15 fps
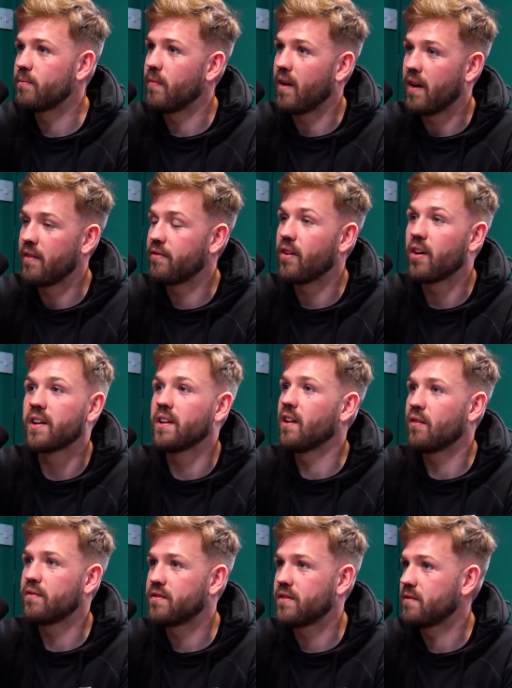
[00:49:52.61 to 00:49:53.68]
I fucking
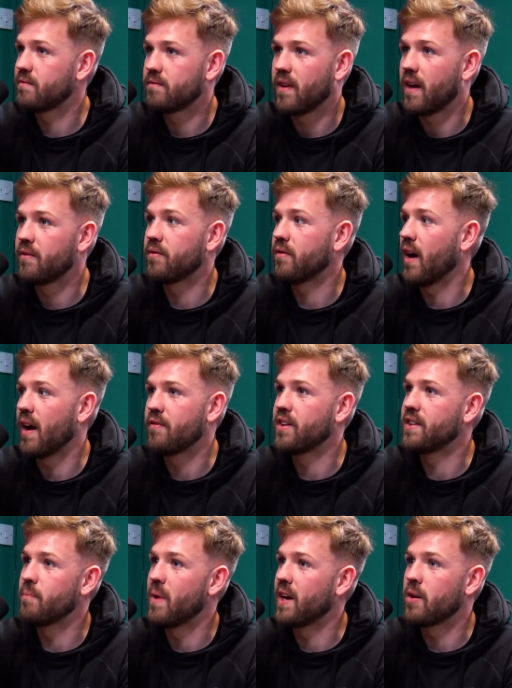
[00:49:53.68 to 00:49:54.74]
loved every
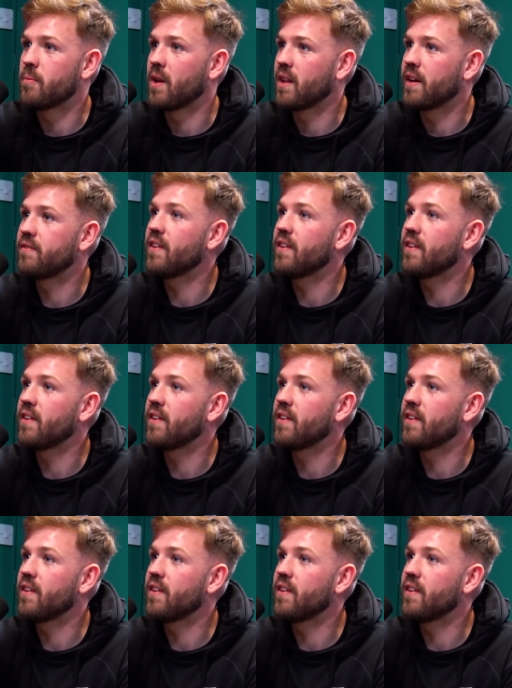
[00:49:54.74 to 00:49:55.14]
minute of my life.